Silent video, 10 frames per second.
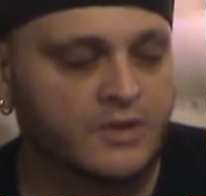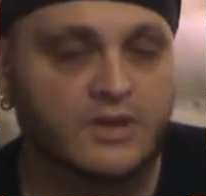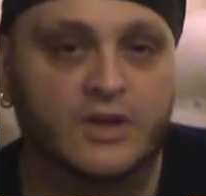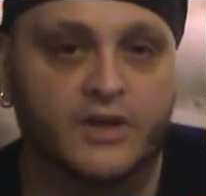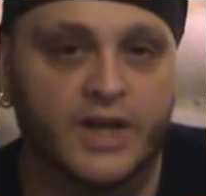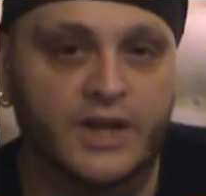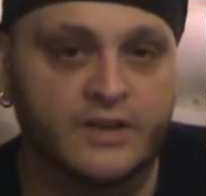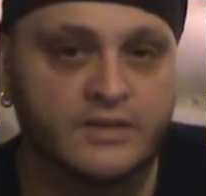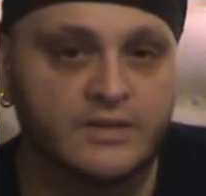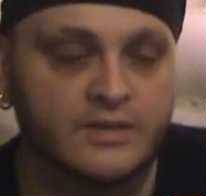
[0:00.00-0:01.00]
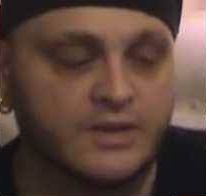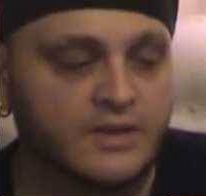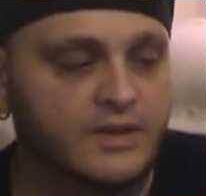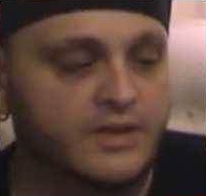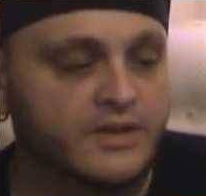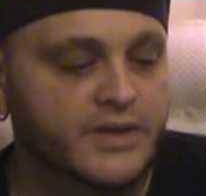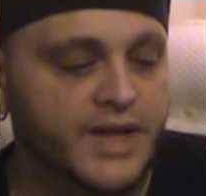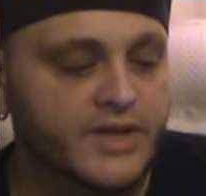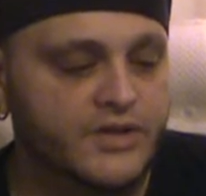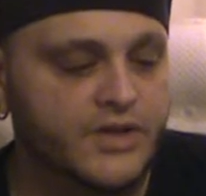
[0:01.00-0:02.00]
Okay? The
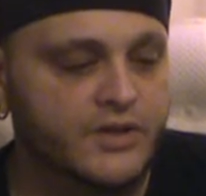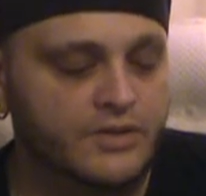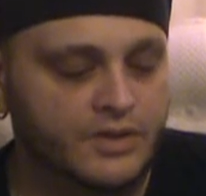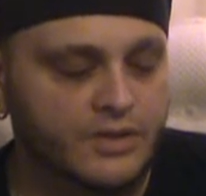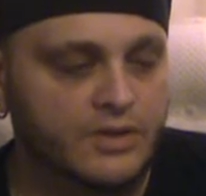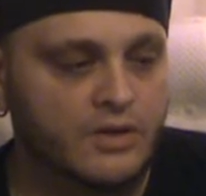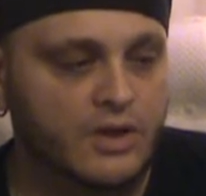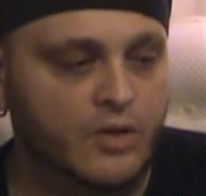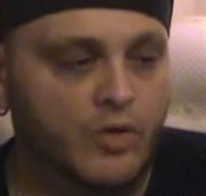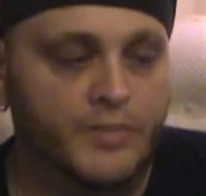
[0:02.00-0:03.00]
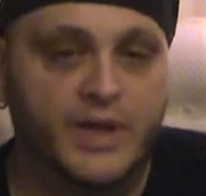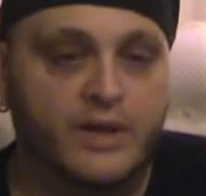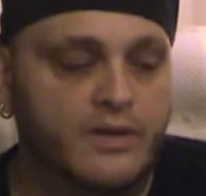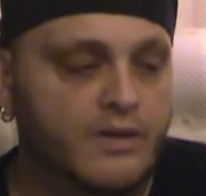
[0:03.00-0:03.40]
next note would be,